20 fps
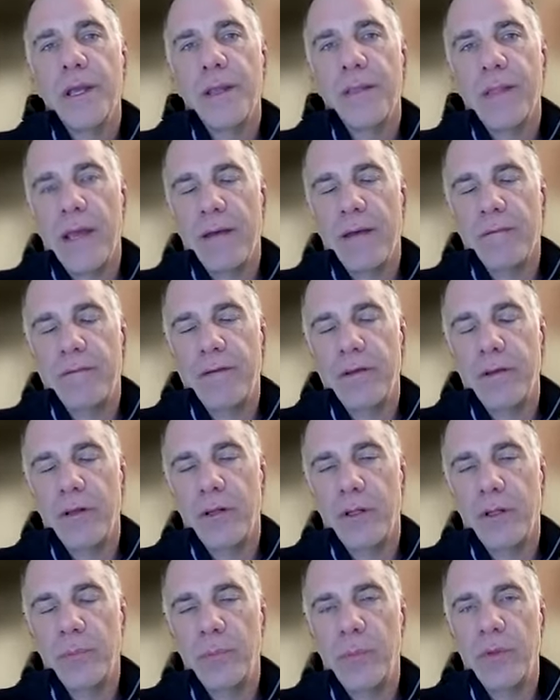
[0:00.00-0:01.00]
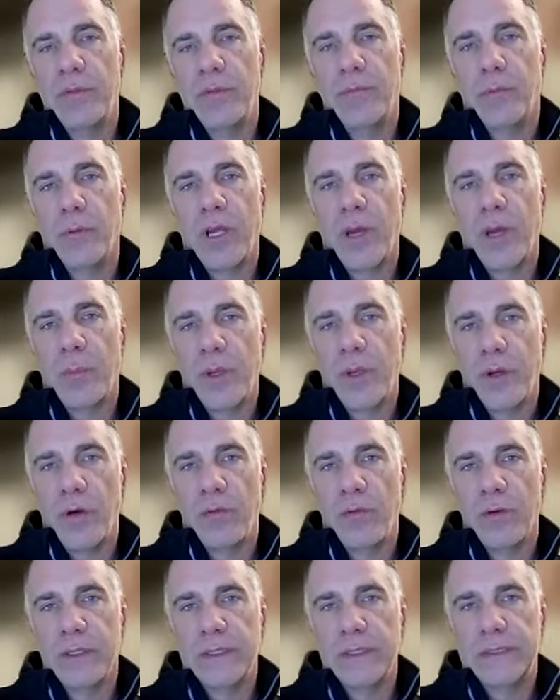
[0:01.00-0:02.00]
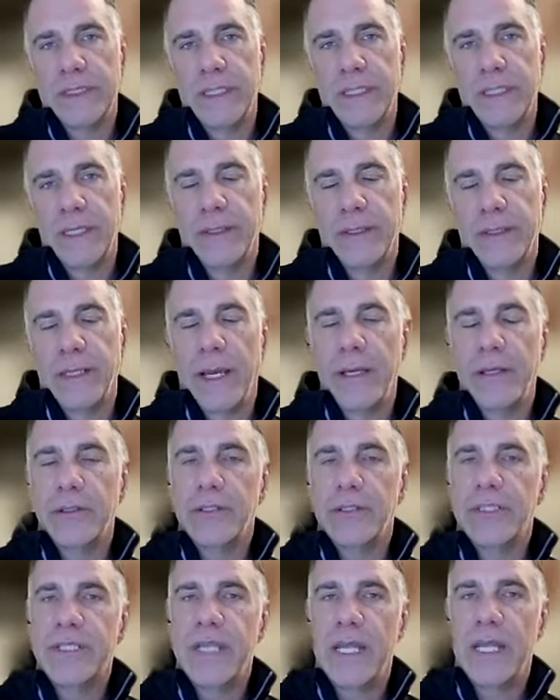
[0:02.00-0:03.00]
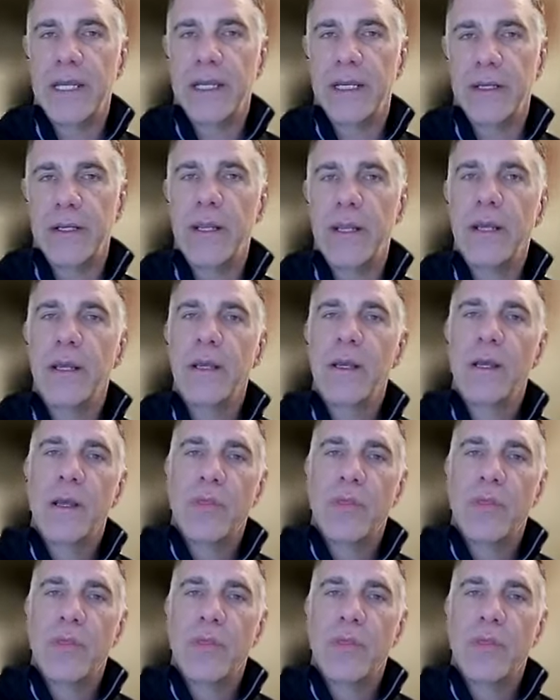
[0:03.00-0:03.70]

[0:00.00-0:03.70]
in that field before coming over to Zia, and I understand